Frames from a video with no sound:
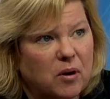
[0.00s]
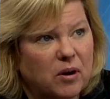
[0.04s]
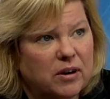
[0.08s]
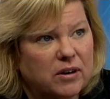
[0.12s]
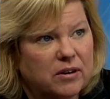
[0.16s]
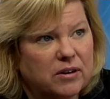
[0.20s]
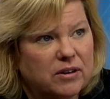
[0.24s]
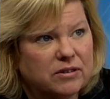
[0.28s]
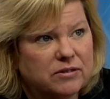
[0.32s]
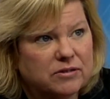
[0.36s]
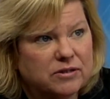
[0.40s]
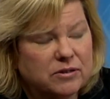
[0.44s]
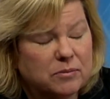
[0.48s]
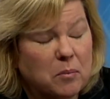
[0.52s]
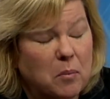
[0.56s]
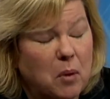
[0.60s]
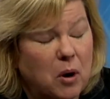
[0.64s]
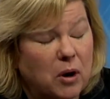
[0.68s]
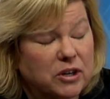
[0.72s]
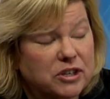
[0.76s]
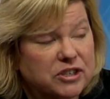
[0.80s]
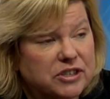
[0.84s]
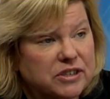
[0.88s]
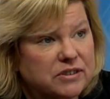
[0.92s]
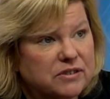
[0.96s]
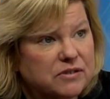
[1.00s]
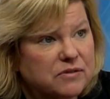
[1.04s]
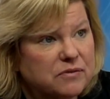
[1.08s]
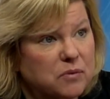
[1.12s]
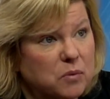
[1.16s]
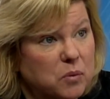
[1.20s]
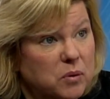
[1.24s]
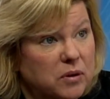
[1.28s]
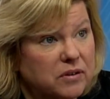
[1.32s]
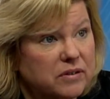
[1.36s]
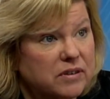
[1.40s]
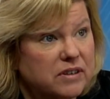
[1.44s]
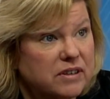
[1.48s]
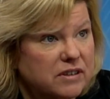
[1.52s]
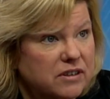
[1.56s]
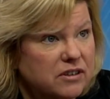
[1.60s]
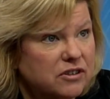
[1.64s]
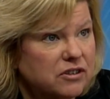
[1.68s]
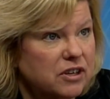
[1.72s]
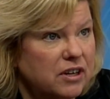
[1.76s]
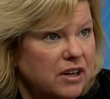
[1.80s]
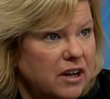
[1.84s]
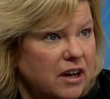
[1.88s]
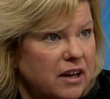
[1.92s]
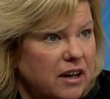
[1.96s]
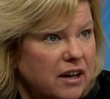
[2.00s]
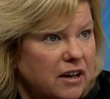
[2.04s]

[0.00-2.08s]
mar margins for the uh,